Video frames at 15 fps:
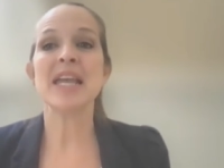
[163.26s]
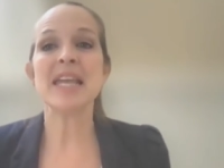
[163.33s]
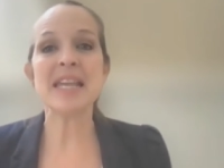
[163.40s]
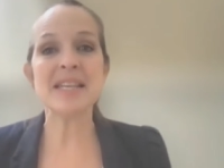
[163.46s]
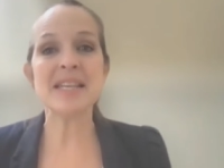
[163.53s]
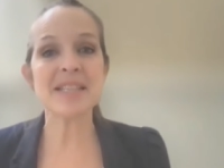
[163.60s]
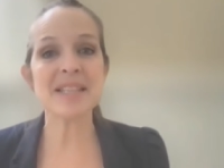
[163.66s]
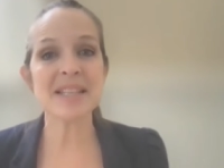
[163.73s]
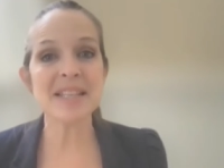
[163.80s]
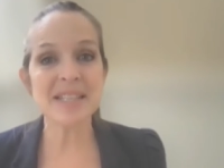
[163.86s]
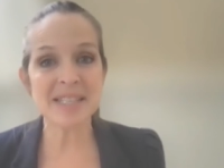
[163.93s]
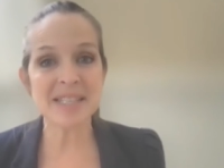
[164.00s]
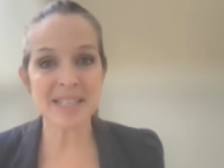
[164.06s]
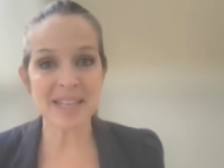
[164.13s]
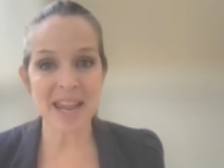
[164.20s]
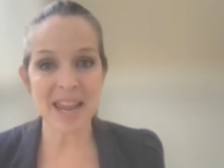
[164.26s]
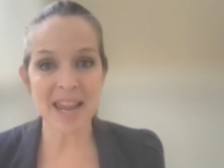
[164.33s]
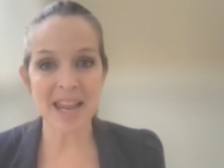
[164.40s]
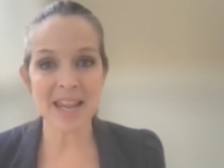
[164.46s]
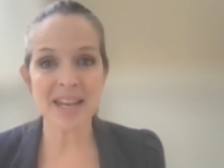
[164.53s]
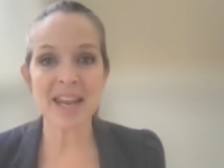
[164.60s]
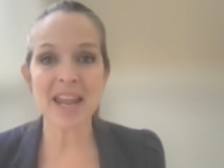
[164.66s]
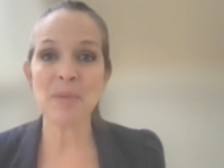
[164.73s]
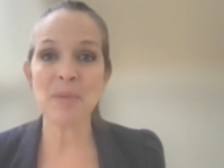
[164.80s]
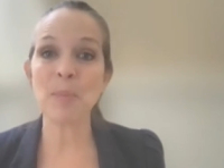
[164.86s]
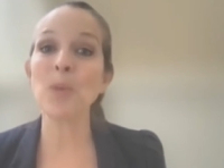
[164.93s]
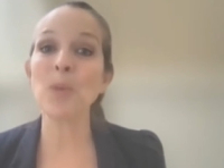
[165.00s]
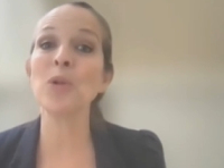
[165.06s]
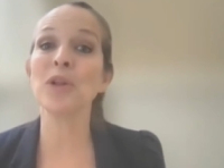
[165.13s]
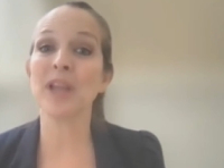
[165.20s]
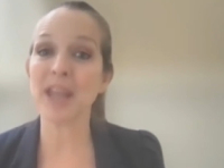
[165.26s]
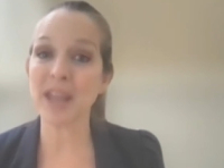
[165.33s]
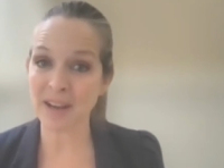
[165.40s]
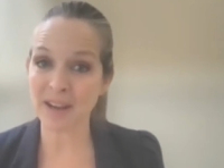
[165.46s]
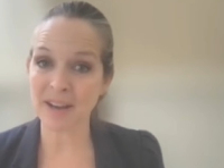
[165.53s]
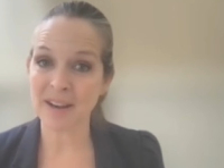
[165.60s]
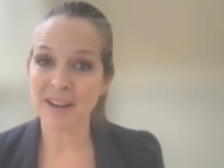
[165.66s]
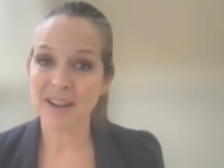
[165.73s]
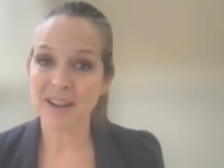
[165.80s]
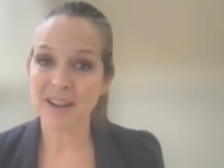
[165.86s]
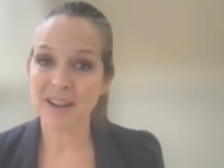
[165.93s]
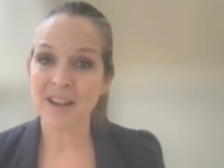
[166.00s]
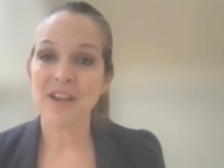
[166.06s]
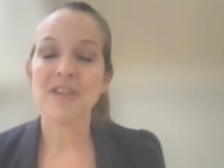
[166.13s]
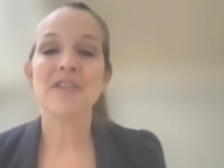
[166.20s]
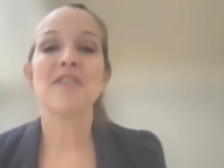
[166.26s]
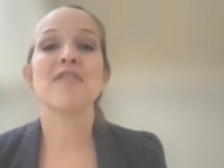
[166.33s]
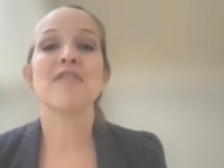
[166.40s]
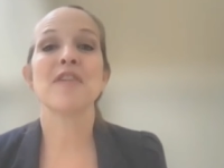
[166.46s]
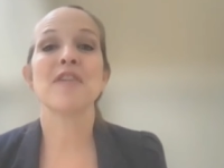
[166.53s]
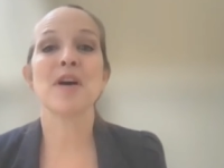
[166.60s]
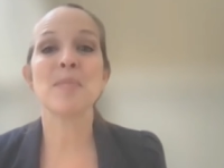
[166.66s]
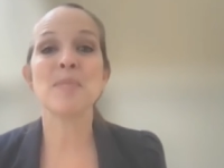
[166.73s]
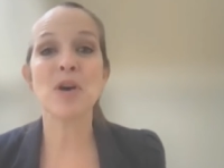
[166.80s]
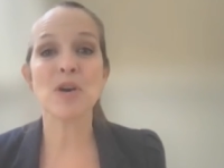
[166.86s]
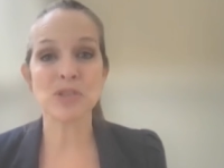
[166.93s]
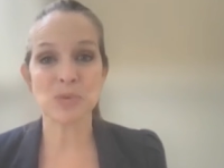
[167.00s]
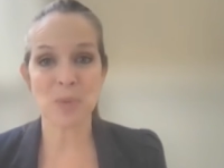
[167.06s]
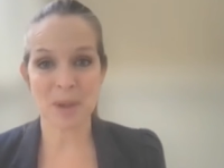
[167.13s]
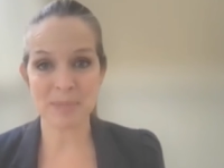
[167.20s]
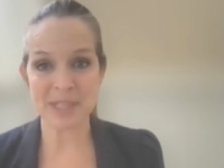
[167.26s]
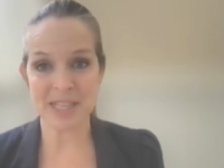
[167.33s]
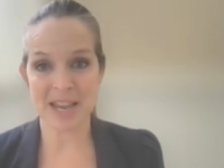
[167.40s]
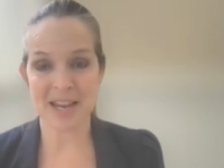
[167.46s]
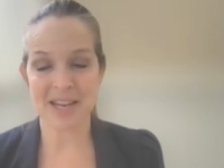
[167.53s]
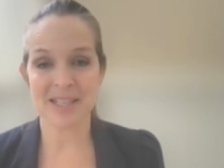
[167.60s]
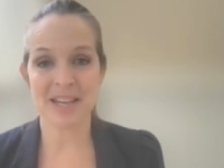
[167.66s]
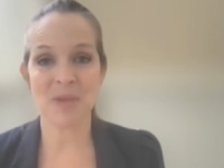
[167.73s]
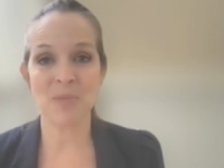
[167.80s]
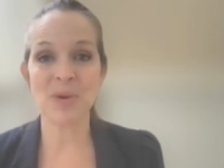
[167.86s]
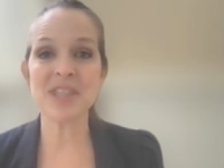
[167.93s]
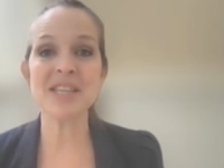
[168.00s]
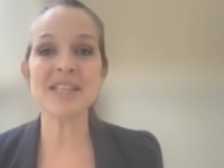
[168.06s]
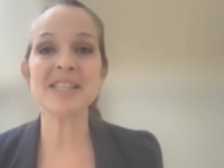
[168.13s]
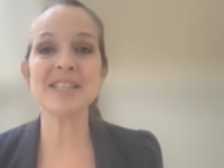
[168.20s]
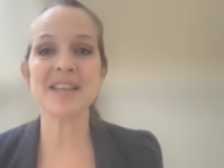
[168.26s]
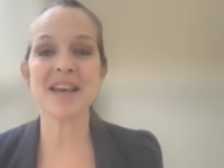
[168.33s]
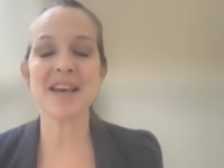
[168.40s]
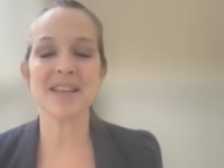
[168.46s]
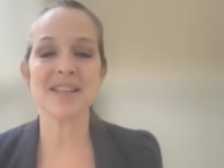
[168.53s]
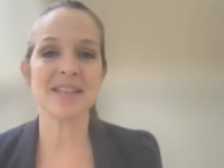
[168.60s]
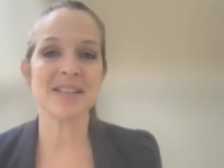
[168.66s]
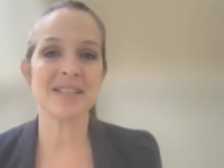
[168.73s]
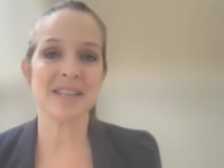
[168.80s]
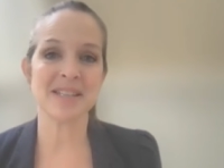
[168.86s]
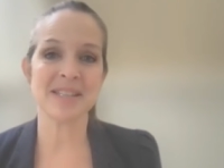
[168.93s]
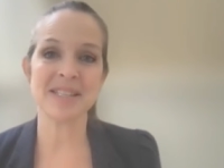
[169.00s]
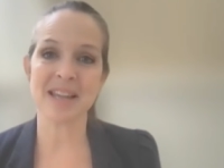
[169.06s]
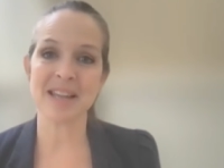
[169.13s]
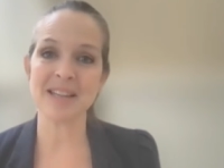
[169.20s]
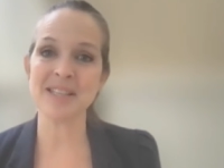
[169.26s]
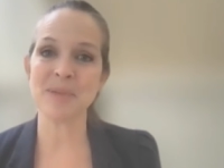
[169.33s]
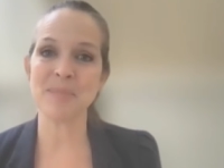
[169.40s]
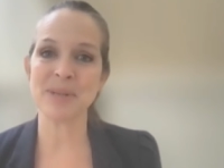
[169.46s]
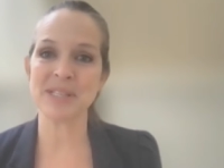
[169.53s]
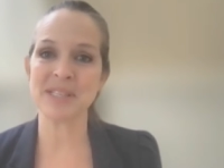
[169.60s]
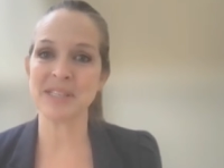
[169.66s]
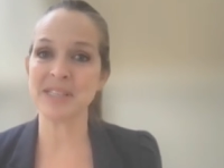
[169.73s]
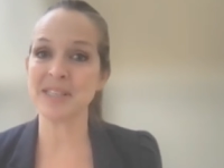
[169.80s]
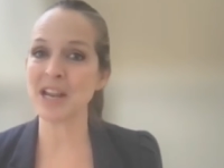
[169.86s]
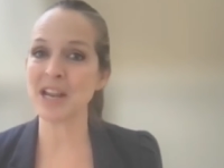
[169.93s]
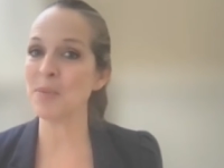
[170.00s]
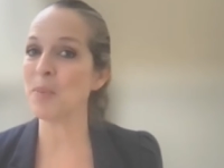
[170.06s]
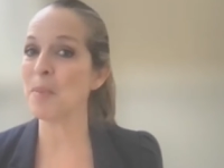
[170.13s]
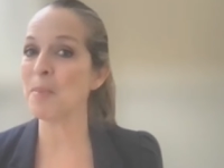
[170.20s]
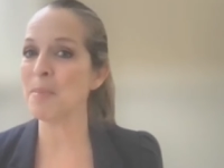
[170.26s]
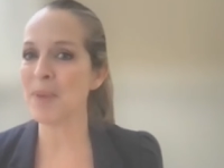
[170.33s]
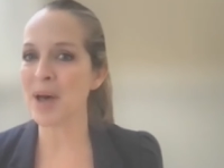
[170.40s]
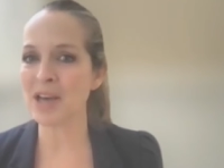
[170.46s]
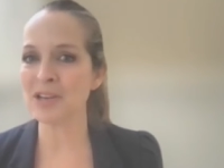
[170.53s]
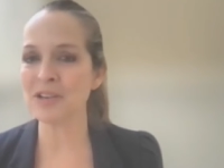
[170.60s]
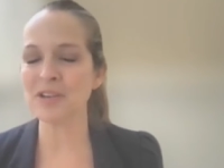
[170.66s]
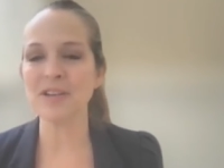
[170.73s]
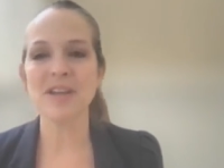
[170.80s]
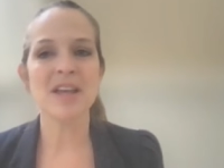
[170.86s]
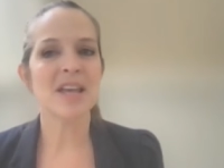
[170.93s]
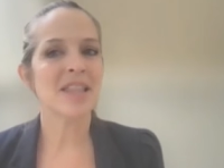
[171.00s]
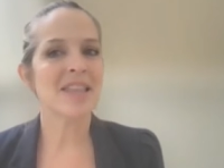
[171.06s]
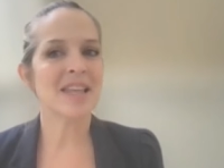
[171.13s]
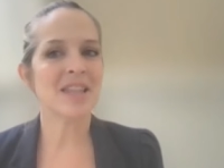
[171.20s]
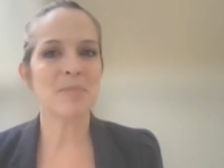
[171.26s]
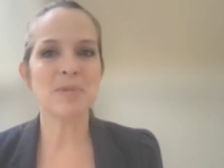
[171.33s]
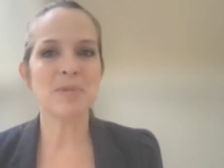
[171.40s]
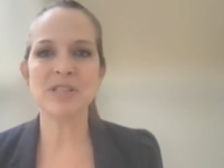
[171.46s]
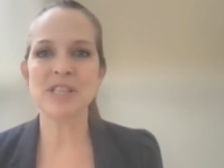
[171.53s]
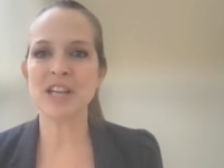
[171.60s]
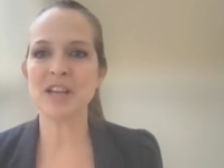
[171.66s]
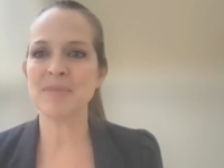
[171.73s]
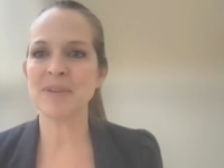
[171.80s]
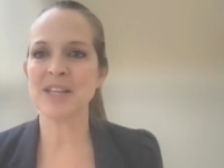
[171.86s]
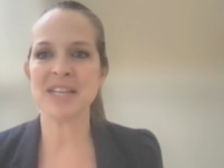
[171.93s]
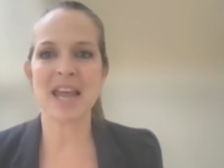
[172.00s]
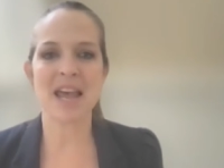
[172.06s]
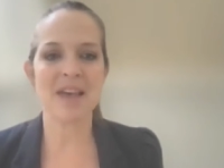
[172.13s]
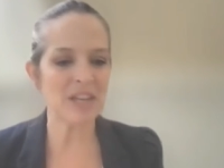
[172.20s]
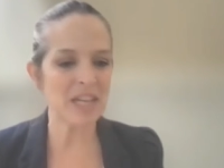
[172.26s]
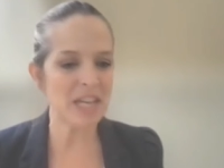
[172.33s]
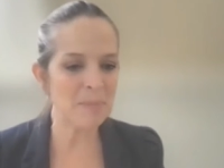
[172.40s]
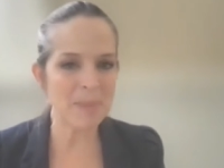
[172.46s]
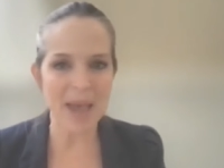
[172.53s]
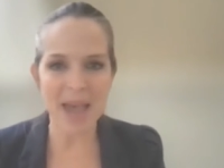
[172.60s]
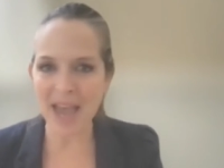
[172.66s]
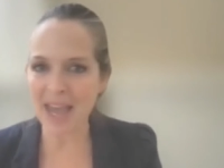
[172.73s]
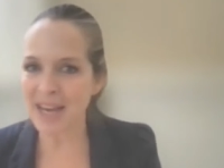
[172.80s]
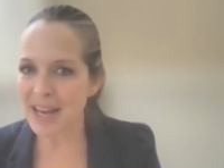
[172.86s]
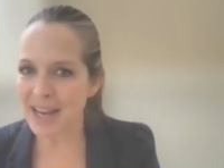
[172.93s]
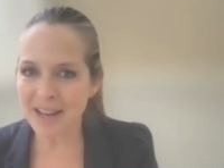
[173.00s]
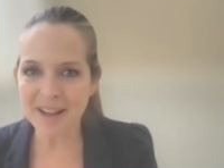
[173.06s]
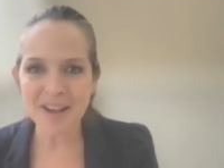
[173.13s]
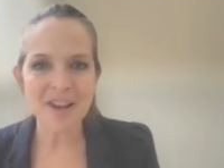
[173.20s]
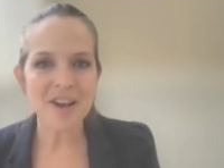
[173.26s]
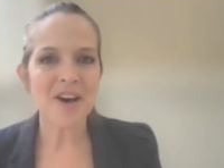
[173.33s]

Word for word: easily scan and pull in from those websites. And what this does is it sets up a sustainable model that the museum doesn't have to keep adding